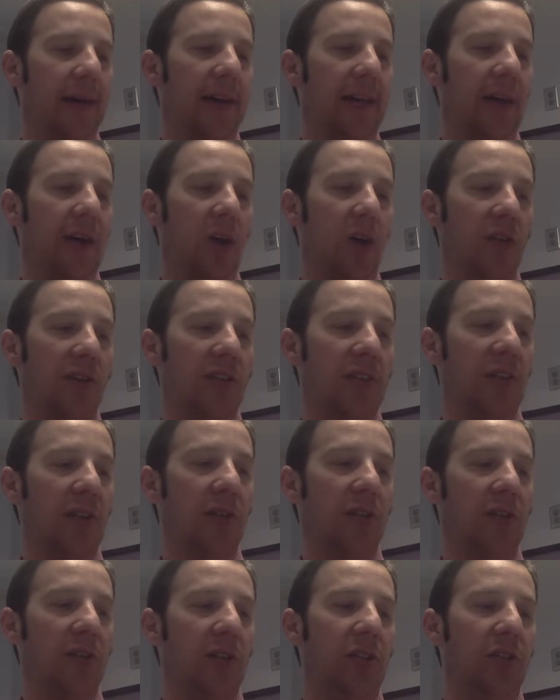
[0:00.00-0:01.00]

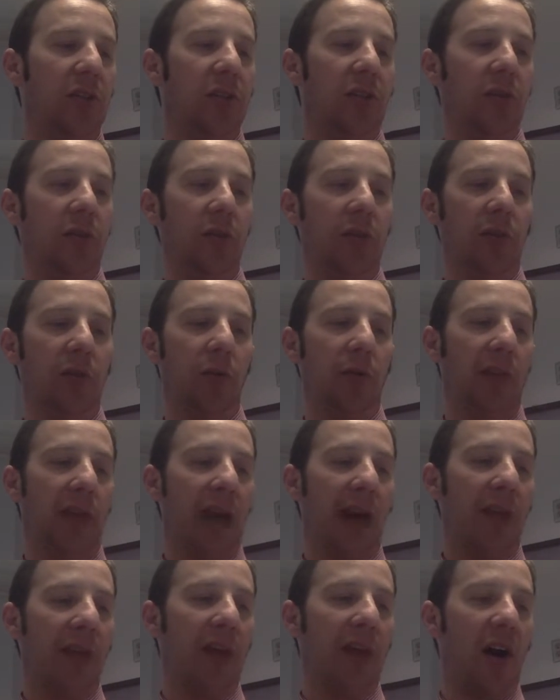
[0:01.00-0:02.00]
Also, too, you
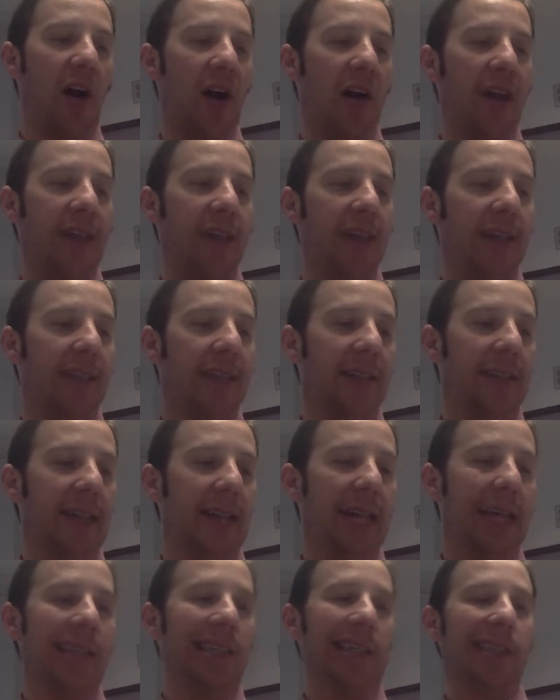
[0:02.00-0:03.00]
allow the audience
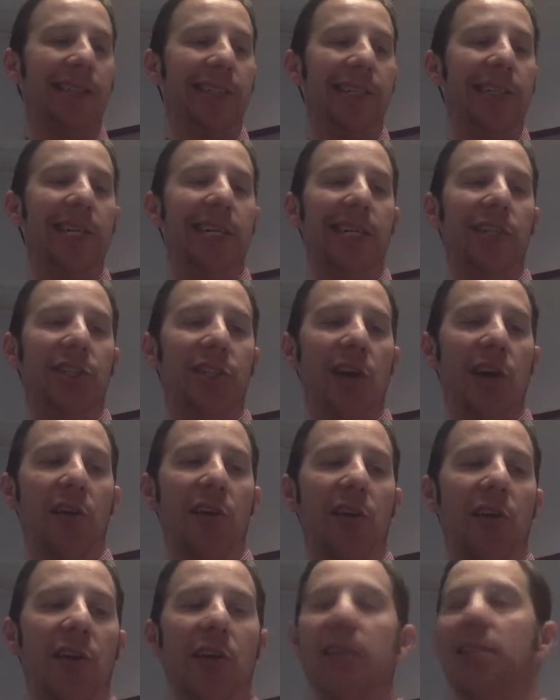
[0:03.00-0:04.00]
to see each
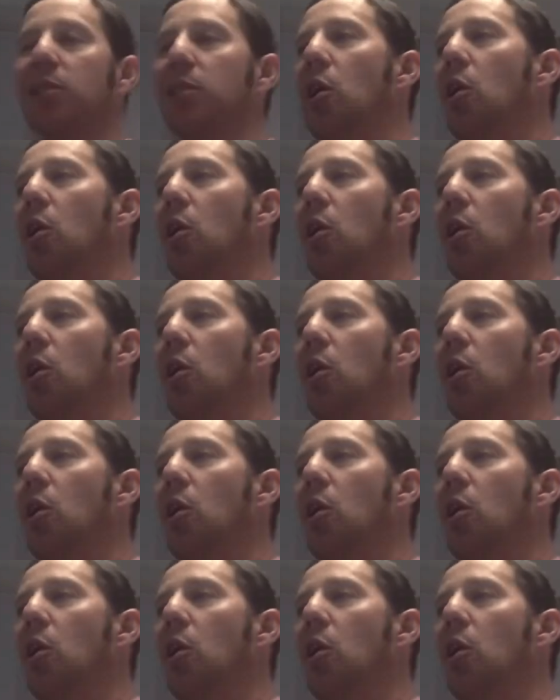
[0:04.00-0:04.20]
other as